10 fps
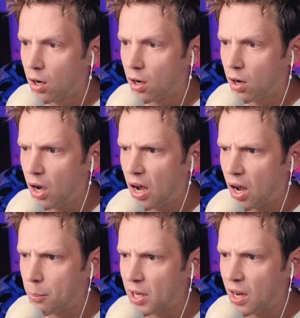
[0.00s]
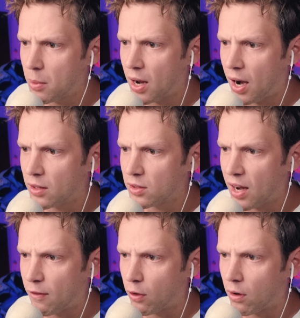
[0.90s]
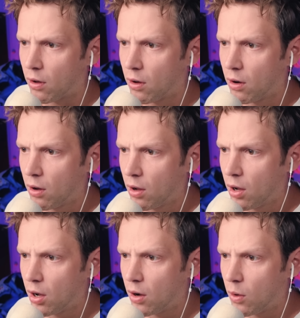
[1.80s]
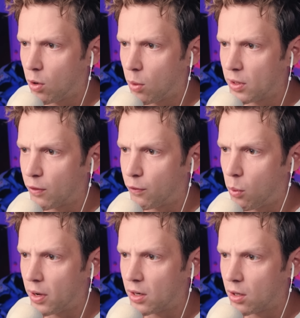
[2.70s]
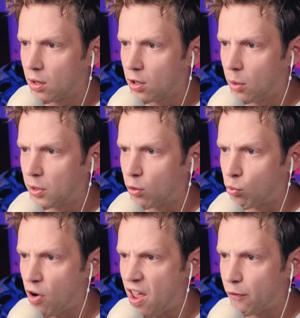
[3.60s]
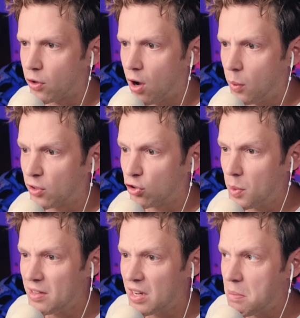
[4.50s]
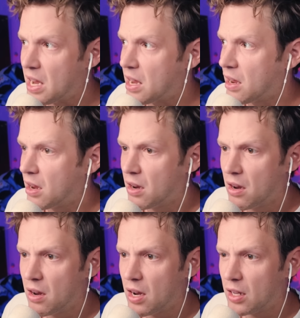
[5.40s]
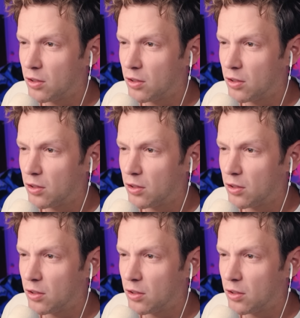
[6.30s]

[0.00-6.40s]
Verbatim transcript: Ah, it became an ice cavern. Oh, go in the void. Go in the rift. Oh, it's squeezing me. It's